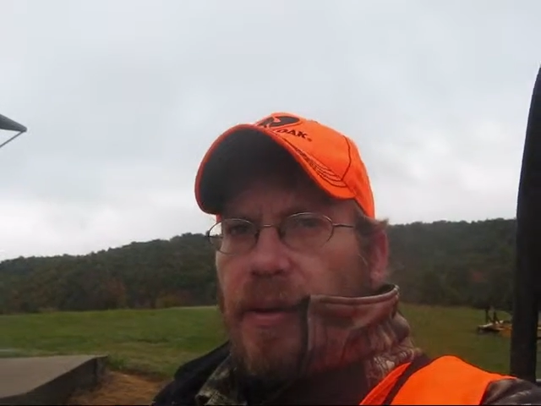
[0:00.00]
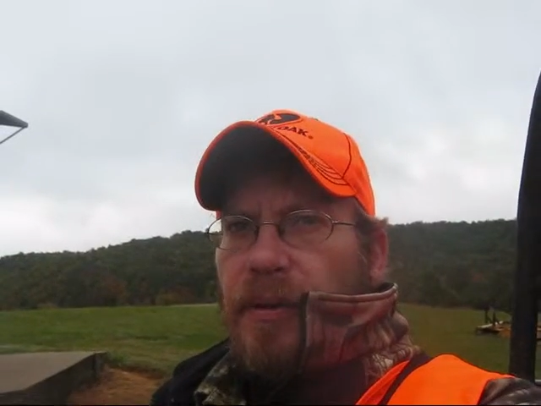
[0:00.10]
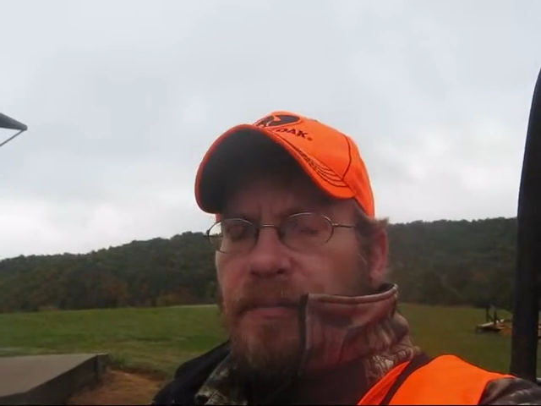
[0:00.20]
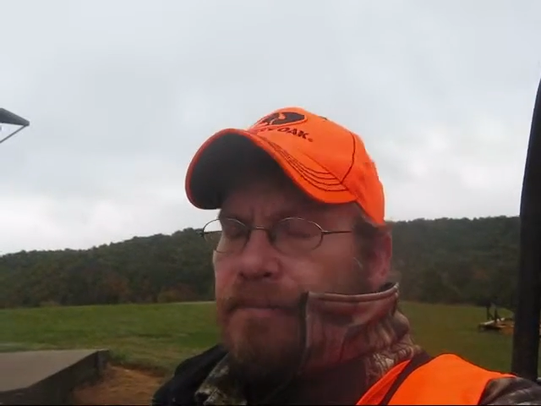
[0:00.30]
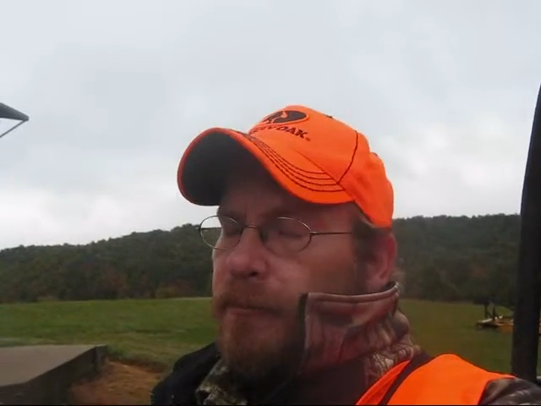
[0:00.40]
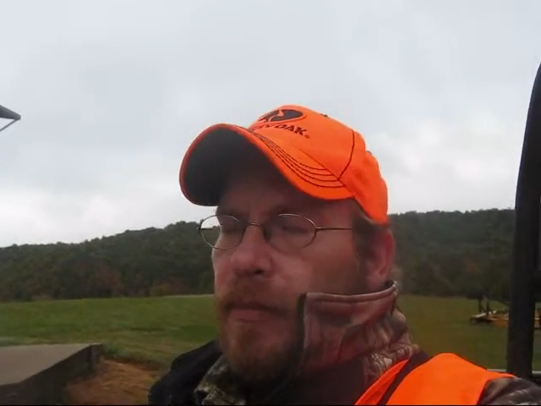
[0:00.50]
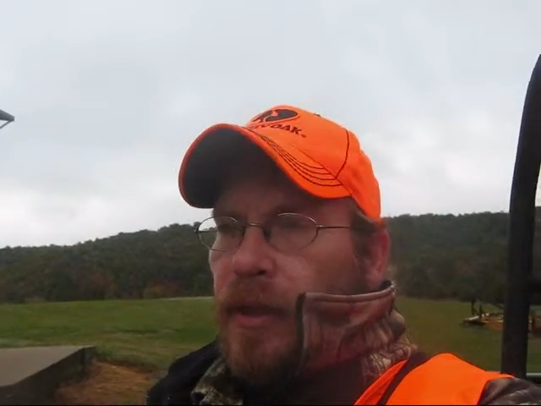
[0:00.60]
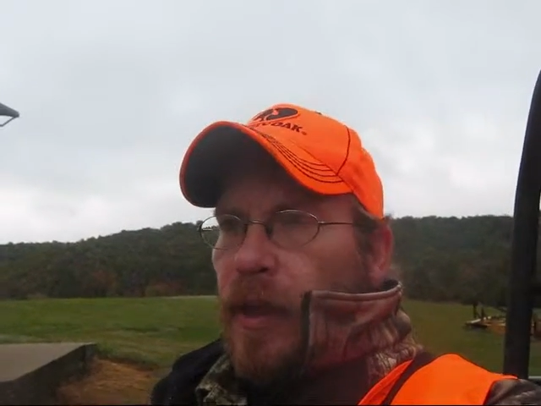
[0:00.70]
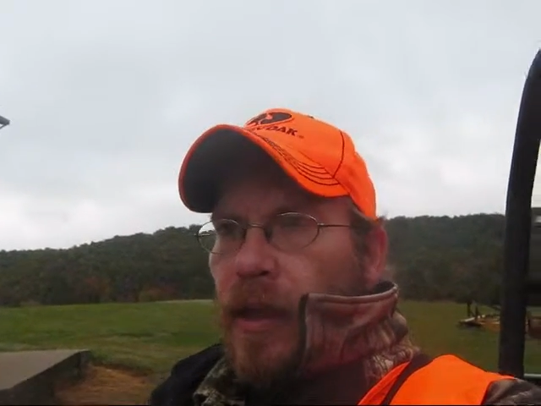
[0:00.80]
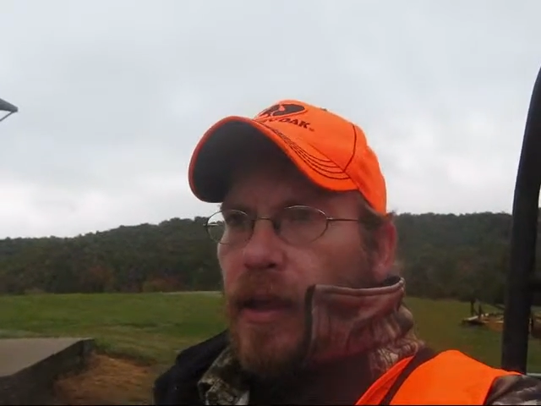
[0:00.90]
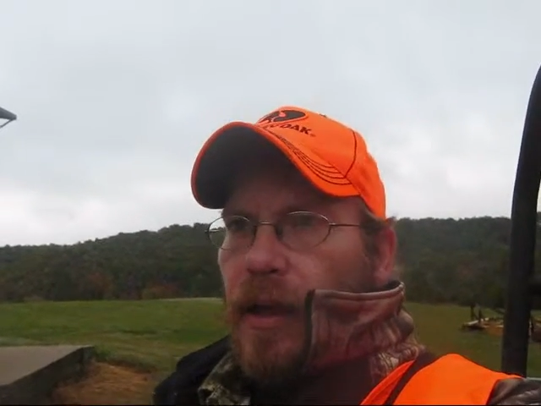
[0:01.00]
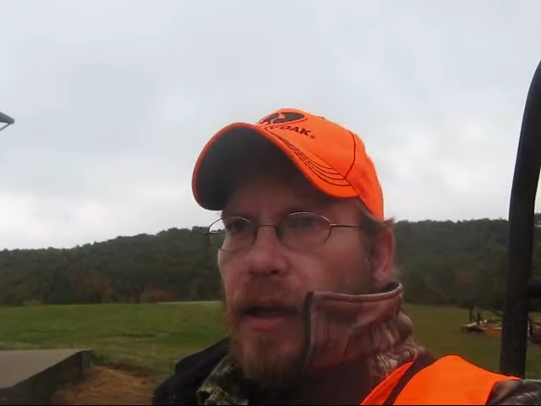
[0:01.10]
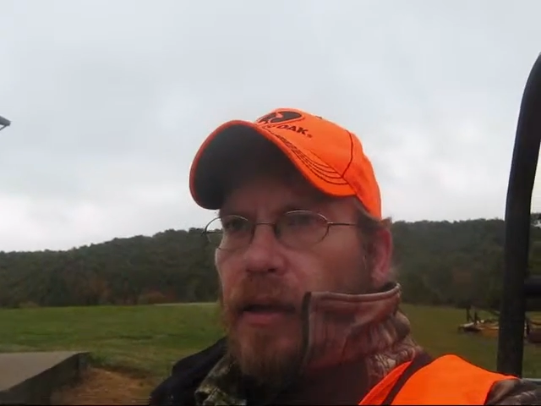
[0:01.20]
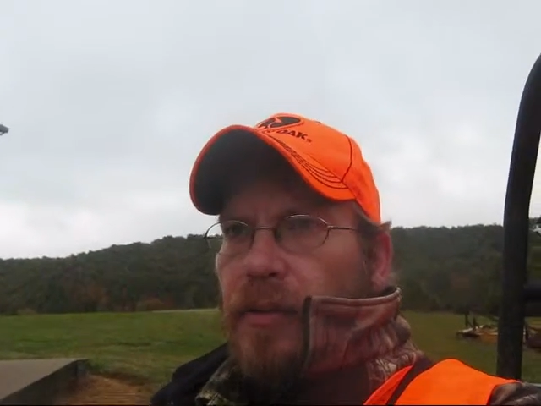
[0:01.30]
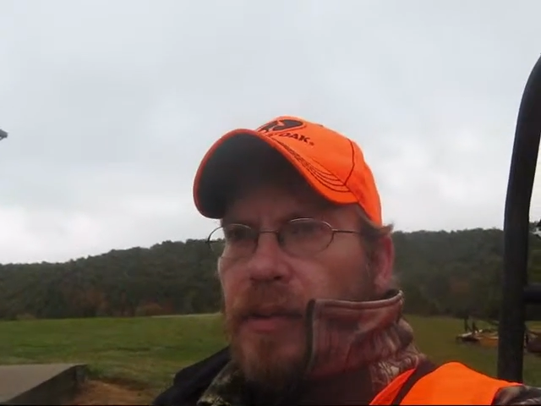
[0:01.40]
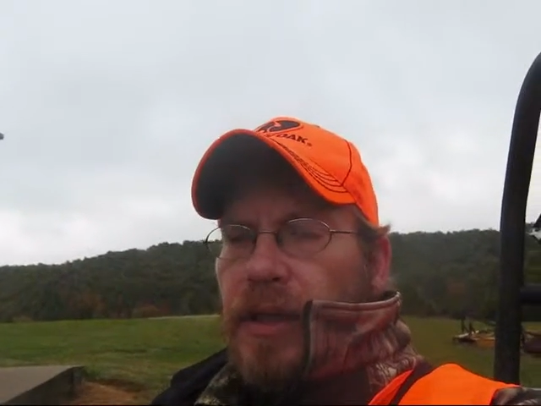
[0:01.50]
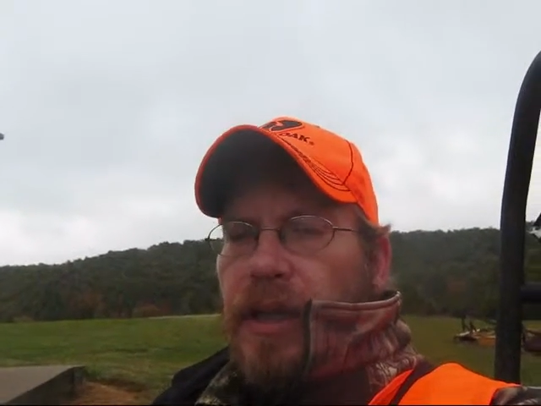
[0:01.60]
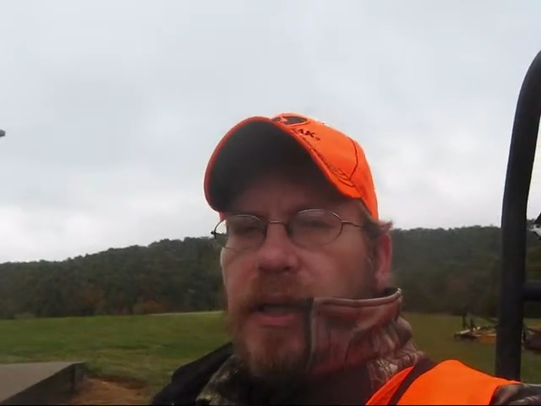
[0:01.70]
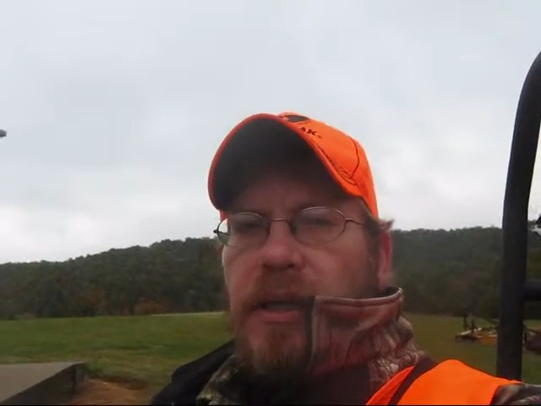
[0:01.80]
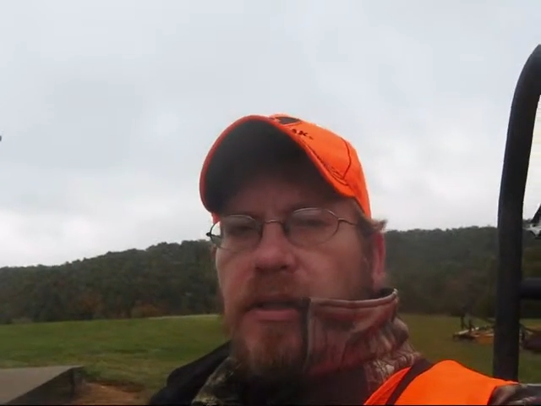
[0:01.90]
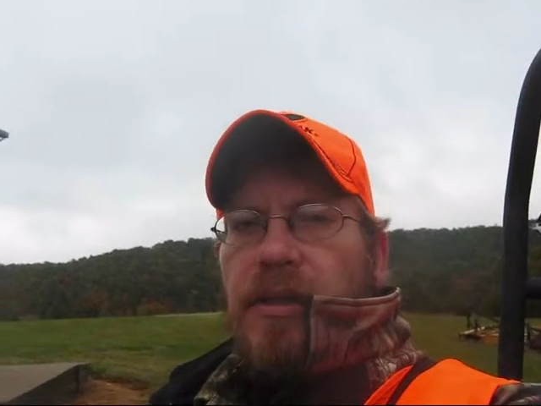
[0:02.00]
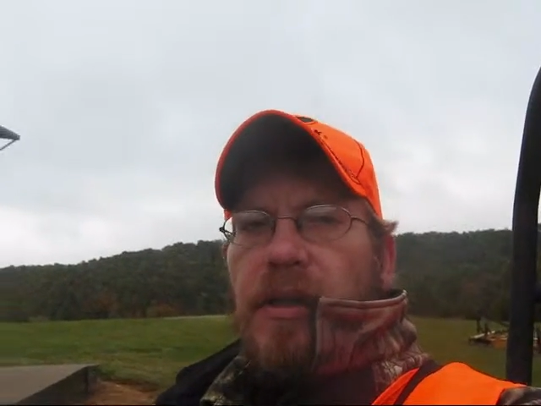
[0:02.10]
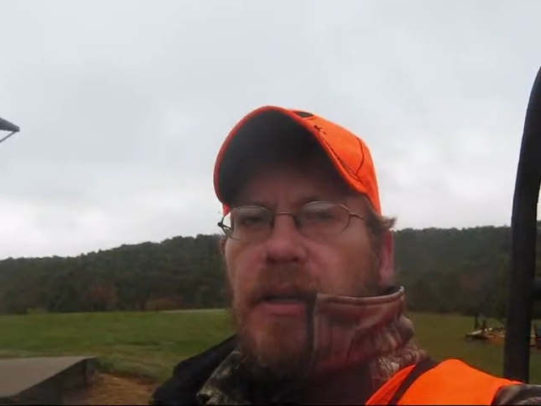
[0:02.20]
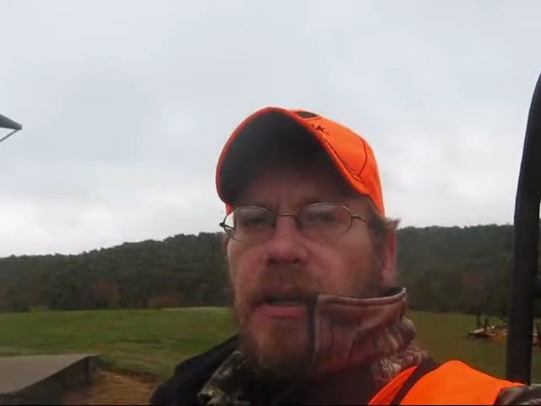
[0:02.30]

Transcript: and I don't know what the deal is.